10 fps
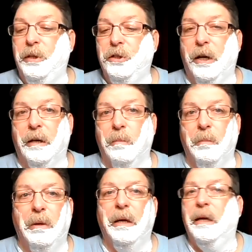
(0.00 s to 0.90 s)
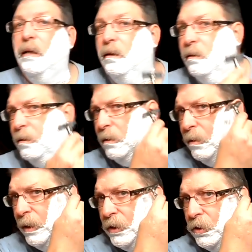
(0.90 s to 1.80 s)
I'm going to be checking my blade
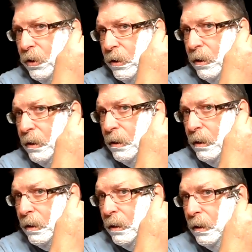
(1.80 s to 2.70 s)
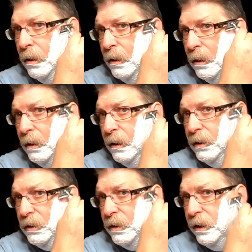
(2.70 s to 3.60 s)
to make sure
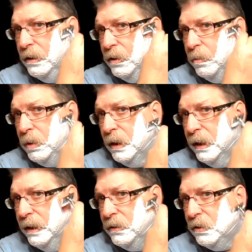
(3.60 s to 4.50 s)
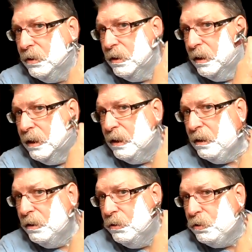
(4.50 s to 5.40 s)
it stays in place
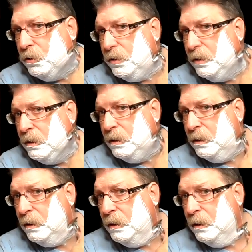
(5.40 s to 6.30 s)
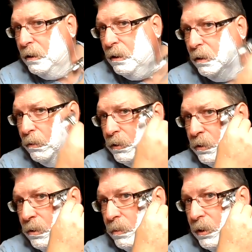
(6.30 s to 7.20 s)
until I get used to
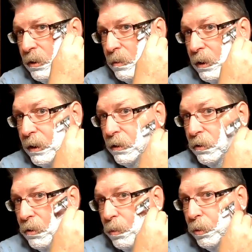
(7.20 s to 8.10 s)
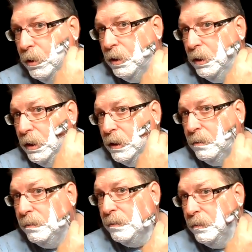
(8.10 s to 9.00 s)
what's doing, but it seems like it's doing pretty
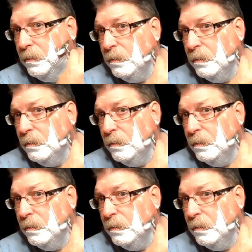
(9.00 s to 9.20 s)
good.